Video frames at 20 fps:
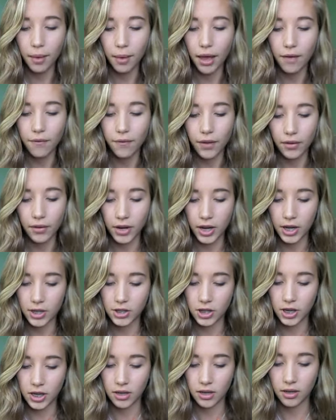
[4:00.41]
matte
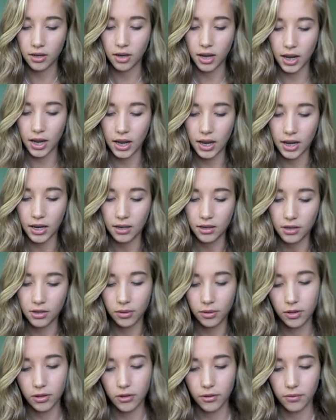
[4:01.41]
foundation in
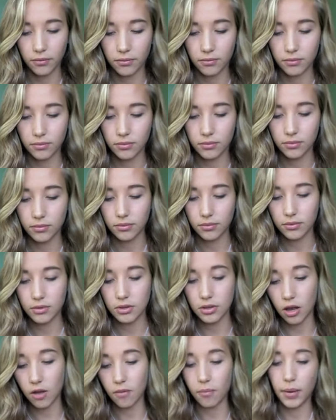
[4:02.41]
200
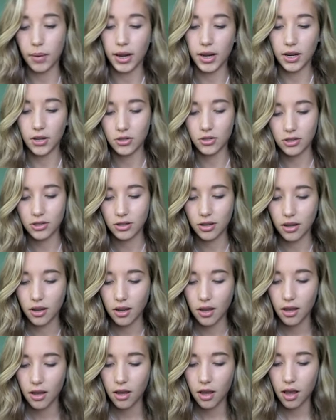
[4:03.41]
soft beige
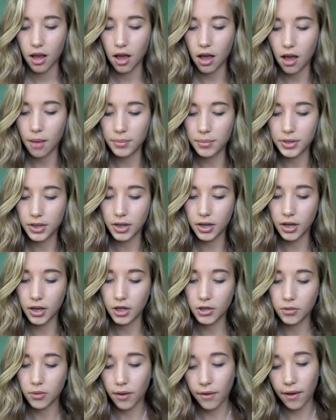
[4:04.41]
up to
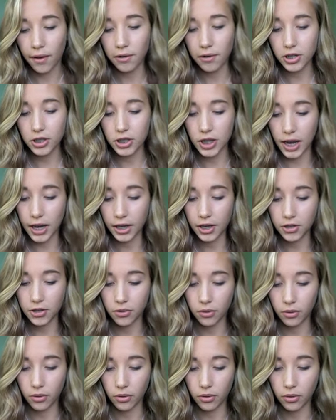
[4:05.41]
12 hour shine
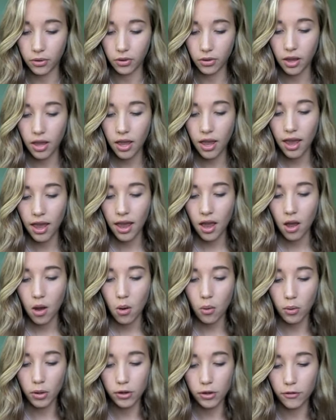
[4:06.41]
control,
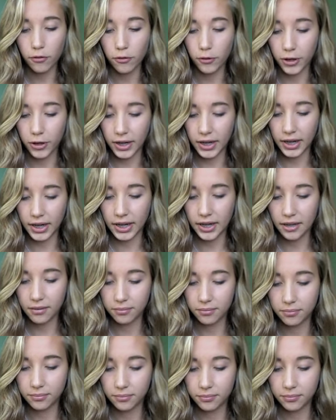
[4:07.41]
oil free,